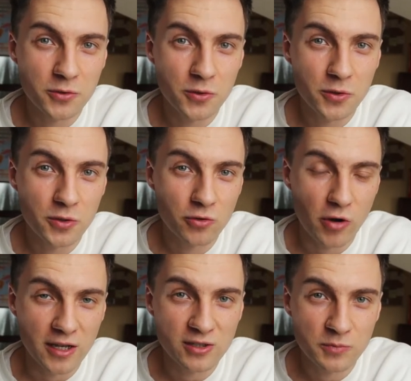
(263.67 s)
to
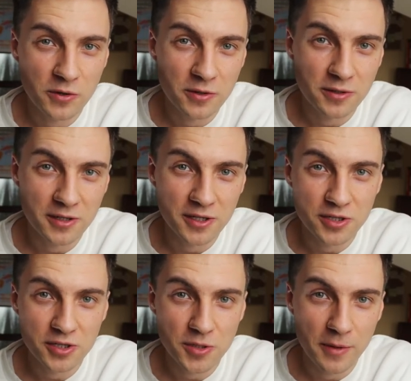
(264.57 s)
transport
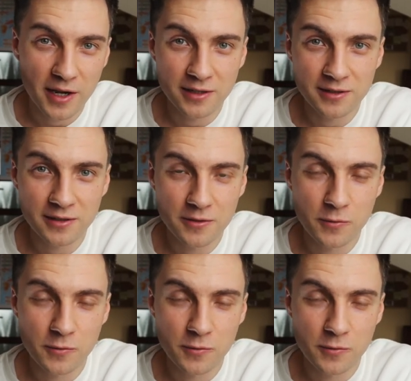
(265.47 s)
in Japan,